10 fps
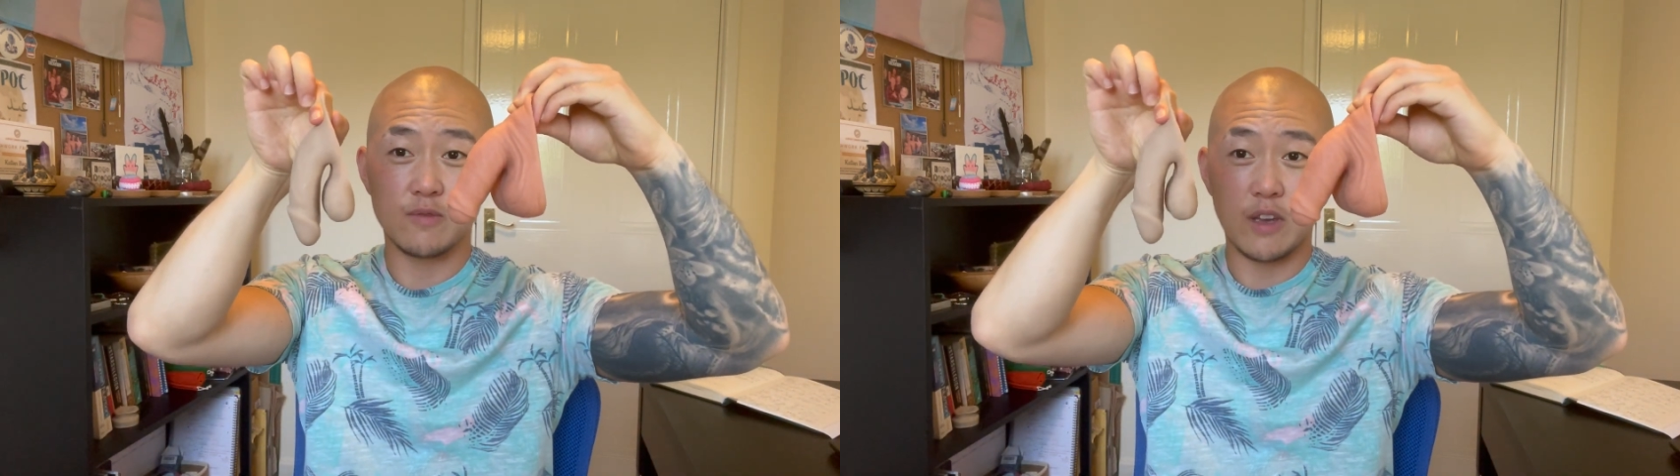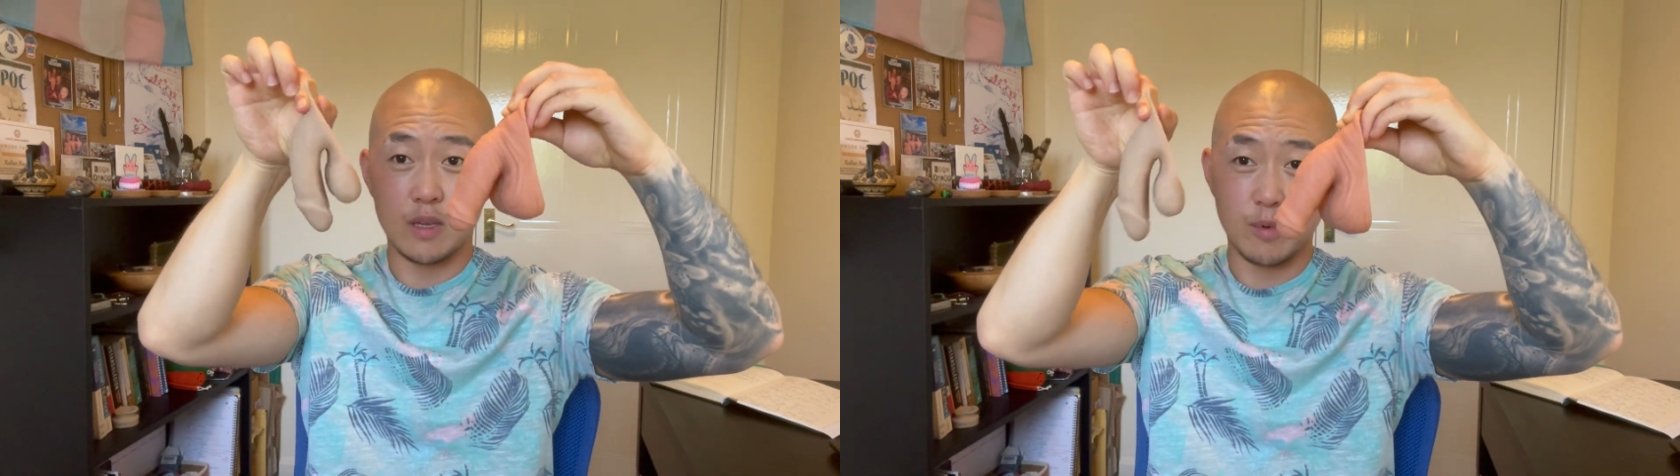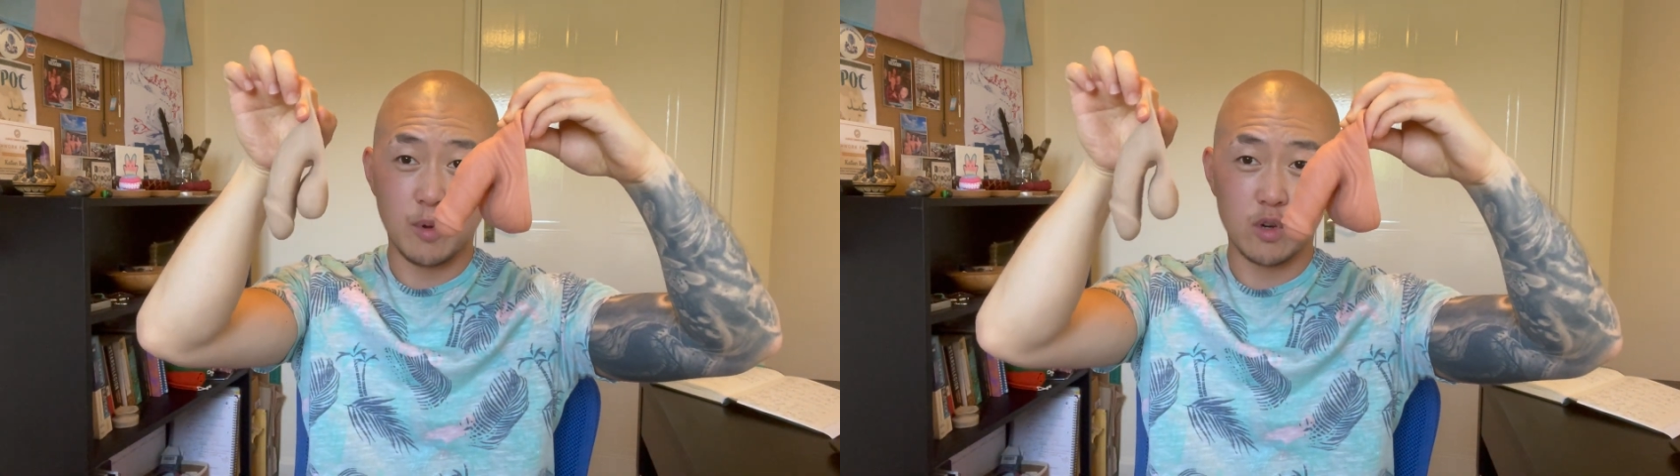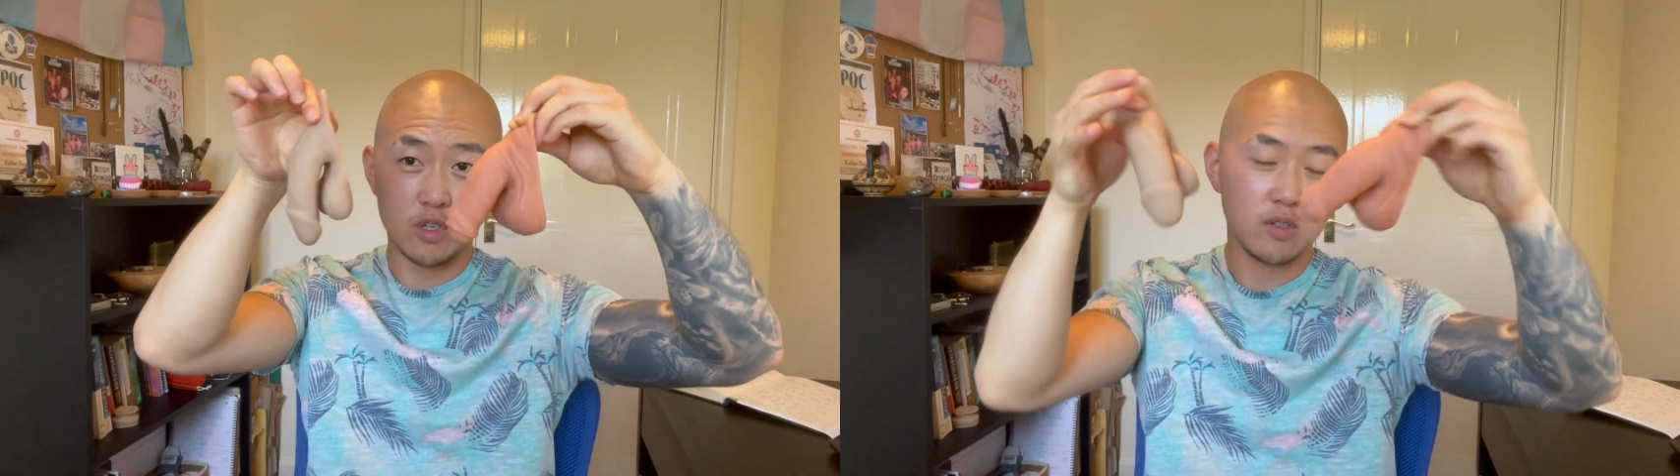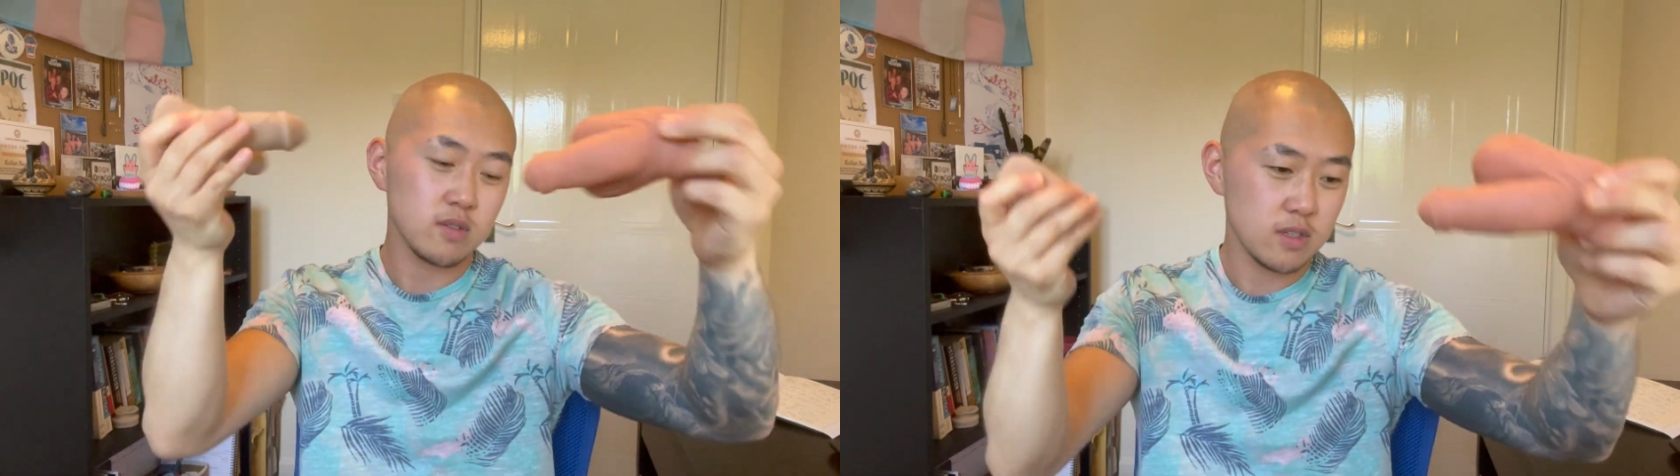fairly
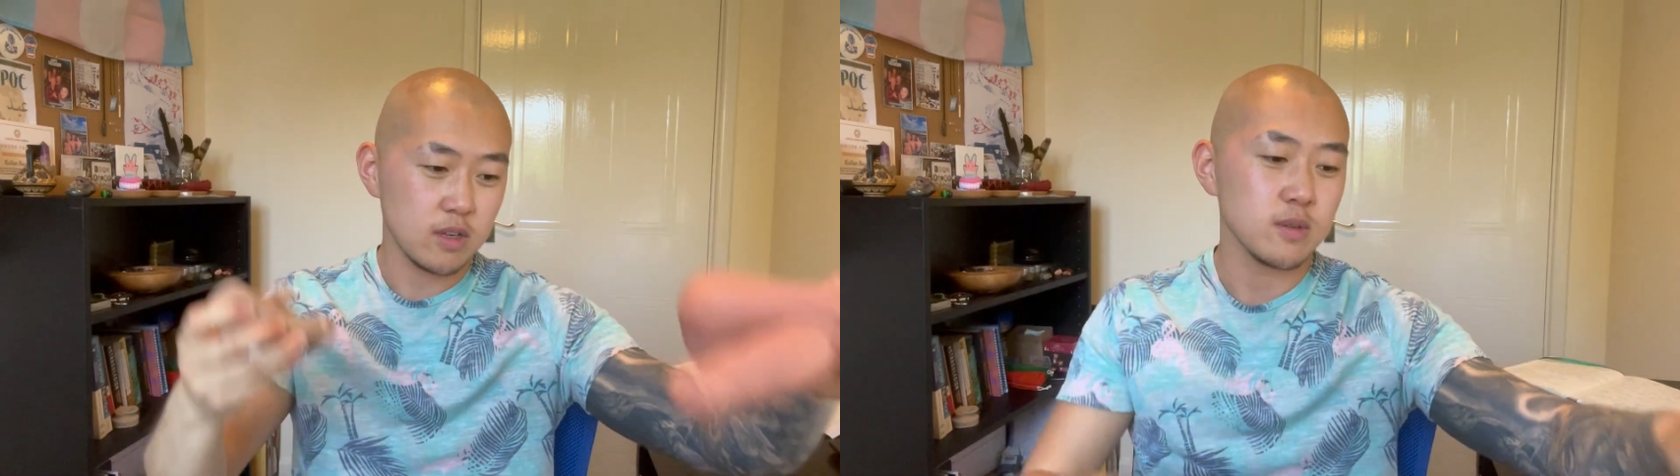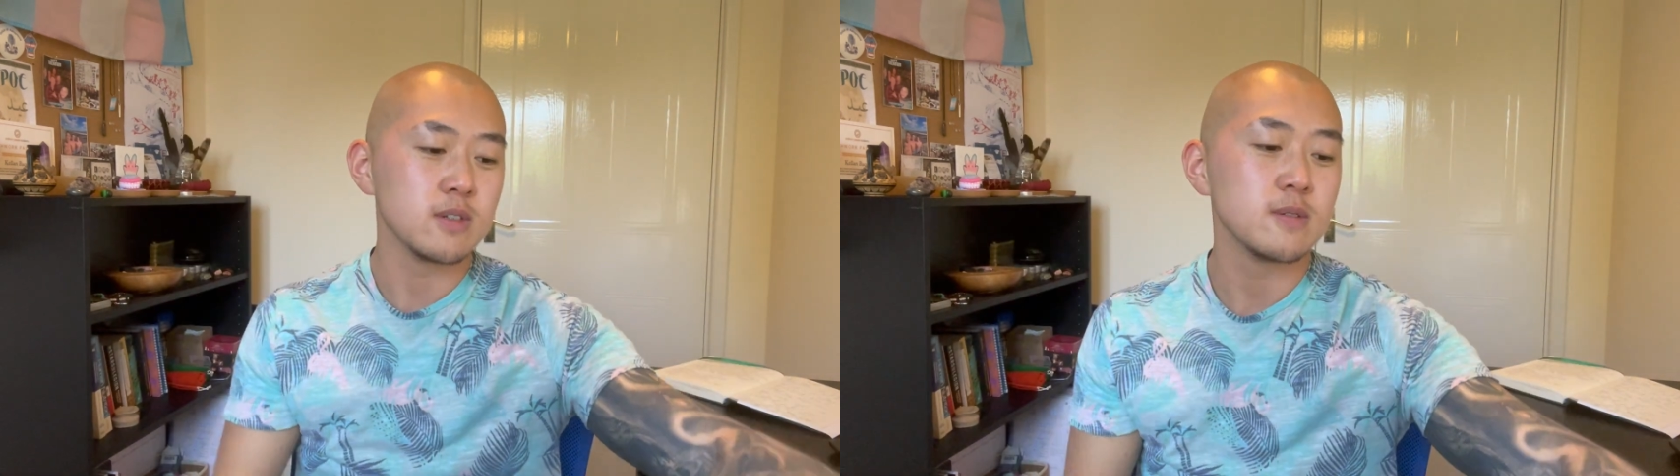proportional. So